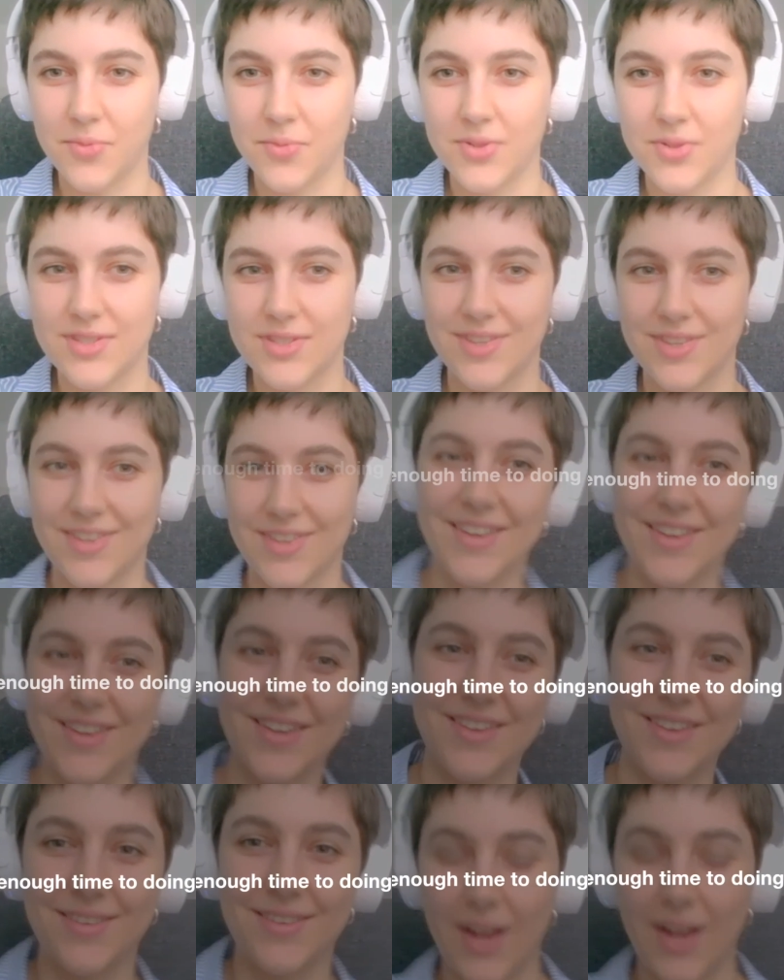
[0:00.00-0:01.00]
What's the thing,
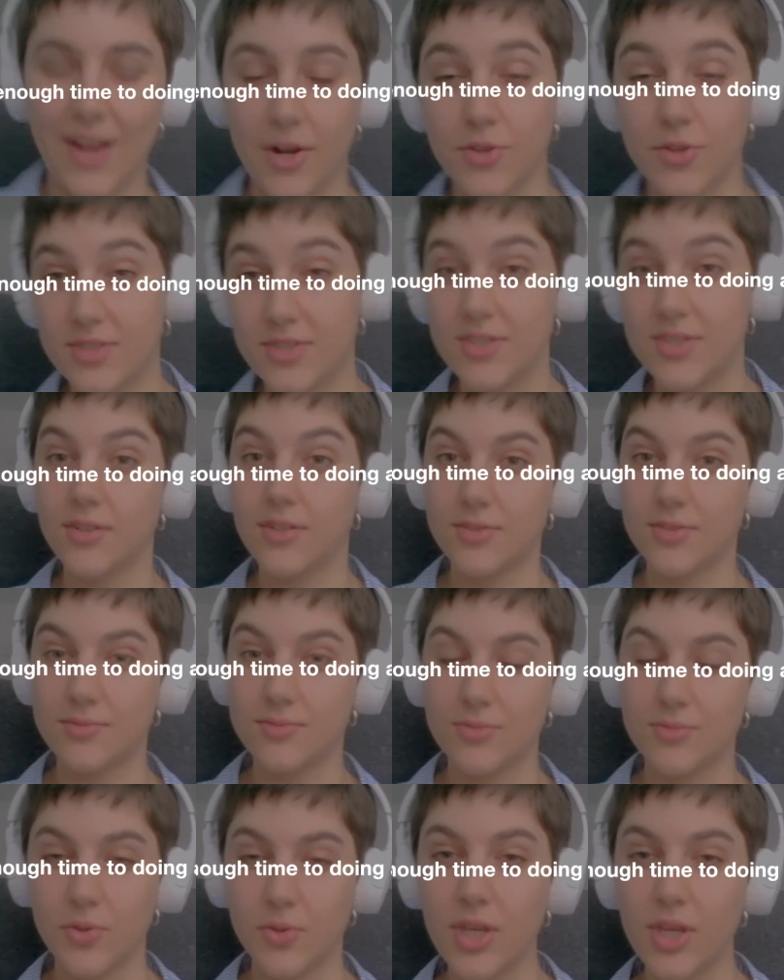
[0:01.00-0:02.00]
and are you still
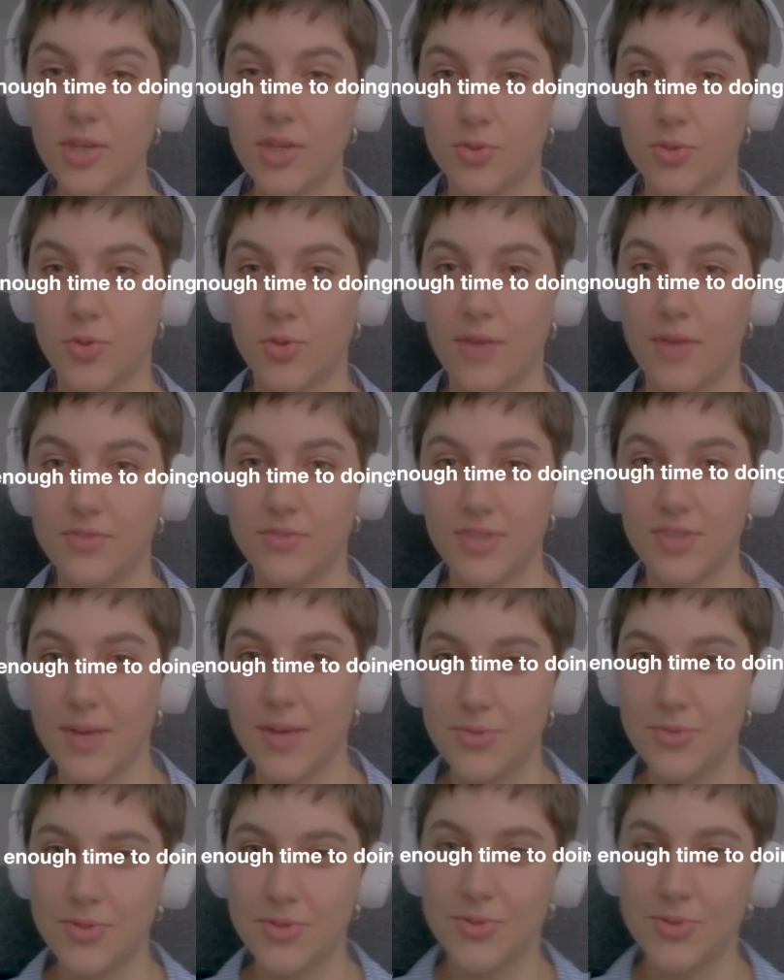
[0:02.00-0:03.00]
doing it? Do you have
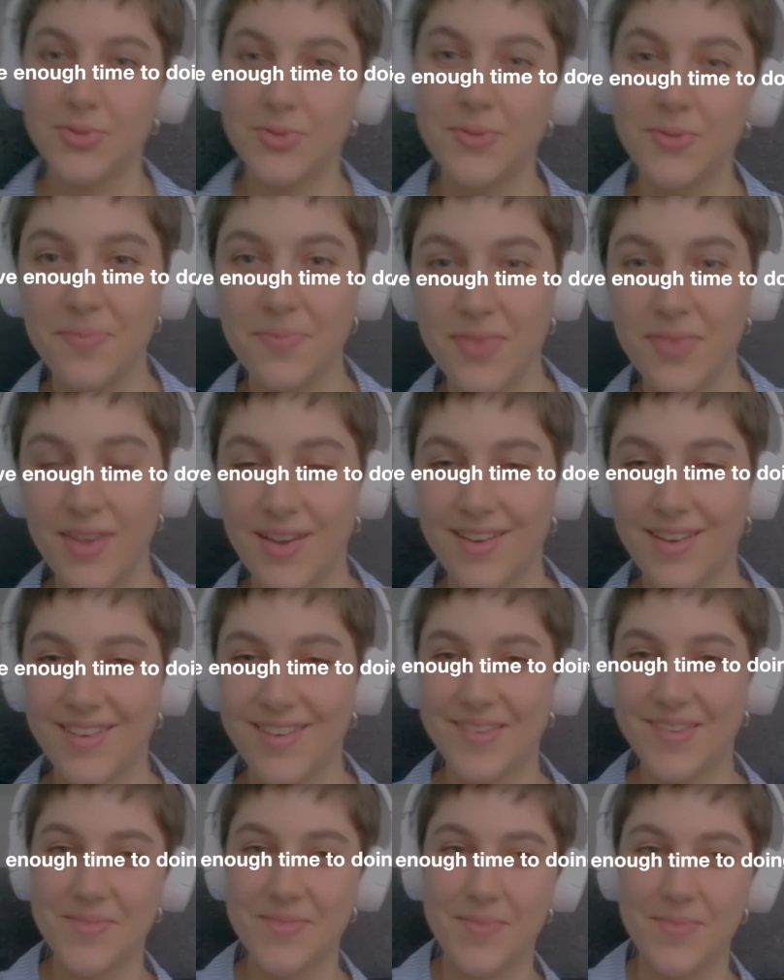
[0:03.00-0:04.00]
time
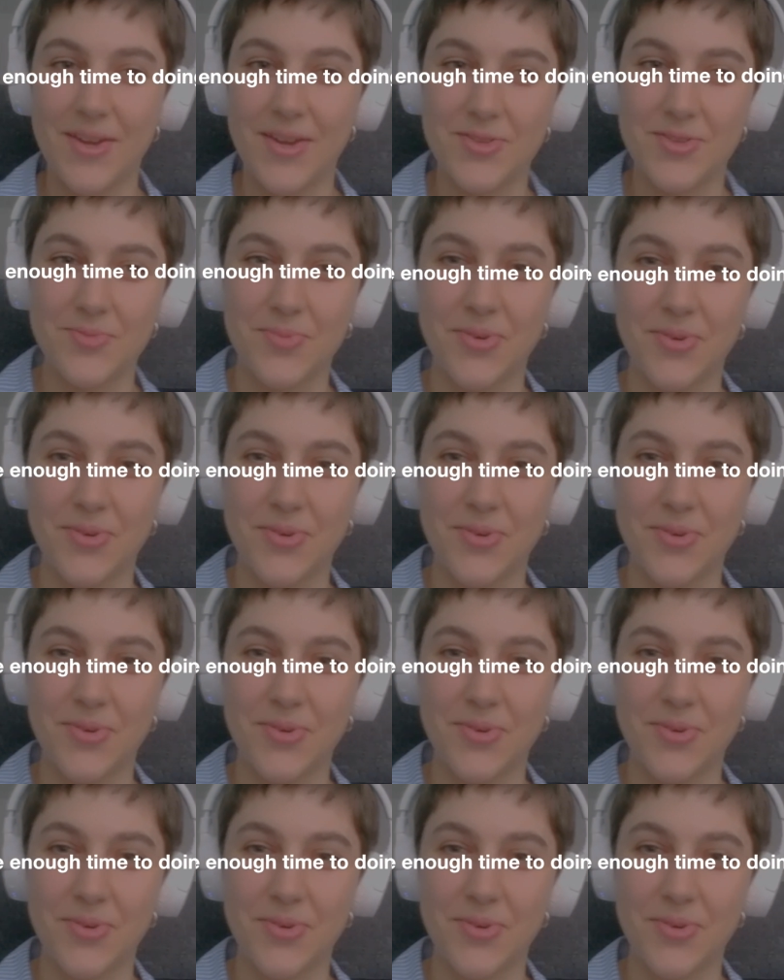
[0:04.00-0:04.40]
to manage